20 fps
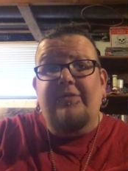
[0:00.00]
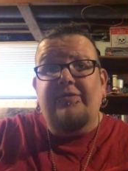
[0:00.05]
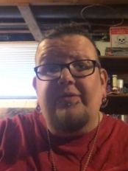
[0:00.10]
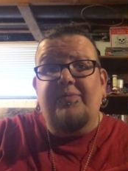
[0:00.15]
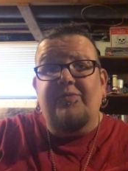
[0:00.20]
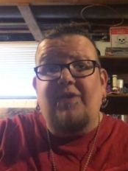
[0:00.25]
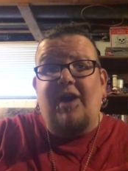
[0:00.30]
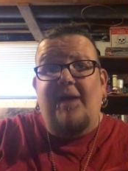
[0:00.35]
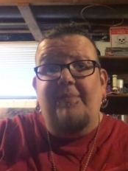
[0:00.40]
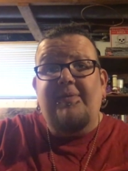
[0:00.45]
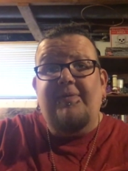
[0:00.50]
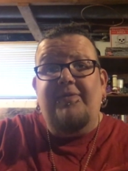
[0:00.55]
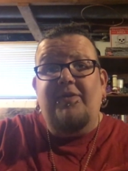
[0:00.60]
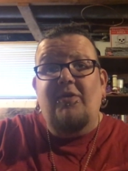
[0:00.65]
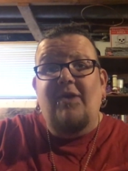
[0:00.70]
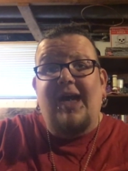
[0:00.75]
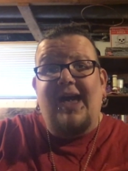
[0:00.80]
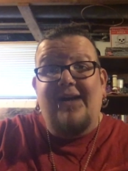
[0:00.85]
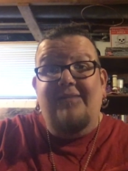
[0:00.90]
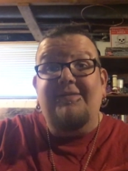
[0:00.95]
Subscribe if
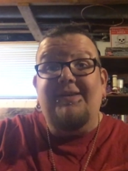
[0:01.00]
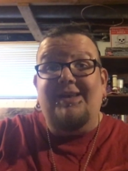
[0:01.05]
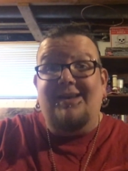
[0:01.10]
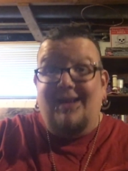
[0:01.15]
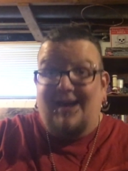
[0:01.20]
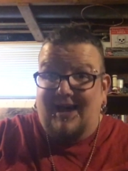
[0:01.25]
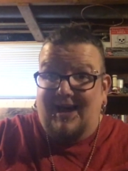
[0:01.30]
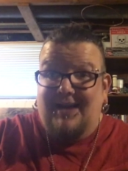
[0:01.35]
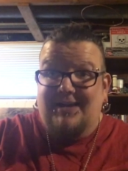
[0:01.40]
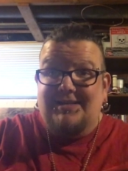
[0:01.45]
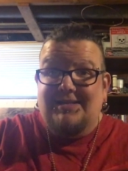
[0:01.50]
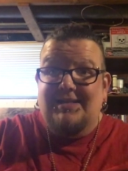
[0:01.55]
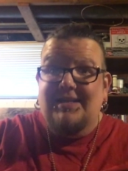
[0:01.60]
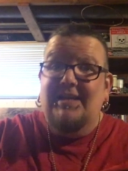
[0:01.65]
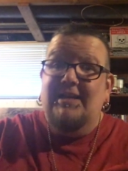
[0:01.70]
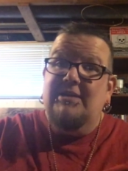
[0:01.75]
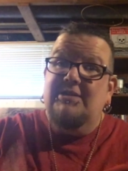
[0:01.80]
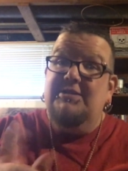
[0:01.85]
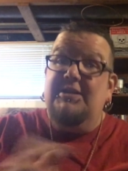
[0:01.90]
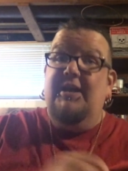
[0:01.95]
you have not.
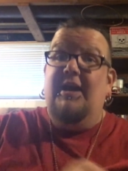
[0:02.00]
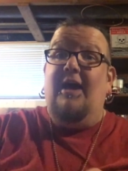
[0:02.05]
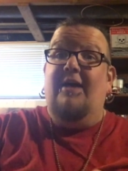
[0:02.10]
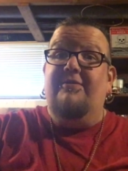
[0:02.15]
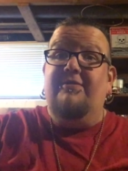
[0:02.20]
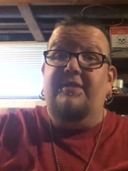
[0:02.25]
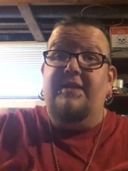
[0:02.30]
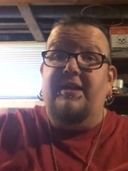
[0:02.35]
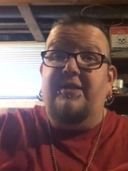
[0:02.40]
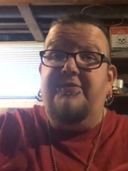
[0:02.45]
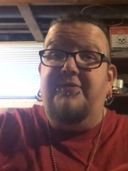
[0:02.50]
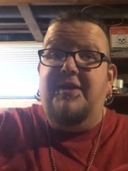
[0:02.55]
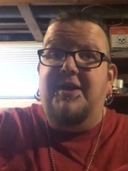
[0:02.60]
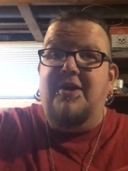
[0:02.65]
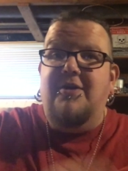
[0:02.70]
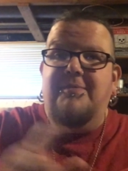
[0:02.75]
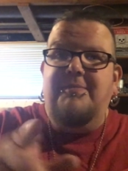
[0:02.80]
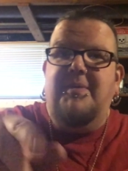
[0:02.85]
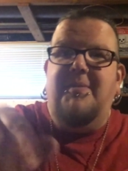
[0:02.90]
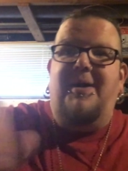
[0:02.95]
See you guys in the next
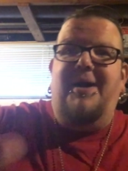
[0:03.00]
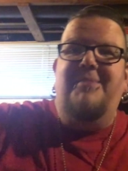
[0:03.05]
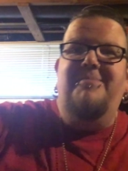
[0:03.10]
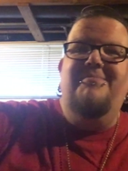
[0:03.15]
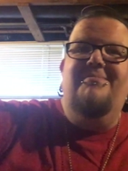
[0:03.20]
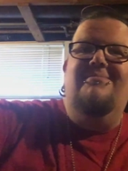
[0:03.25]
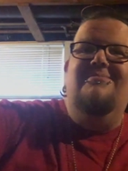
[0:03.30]
video. Bye-bye.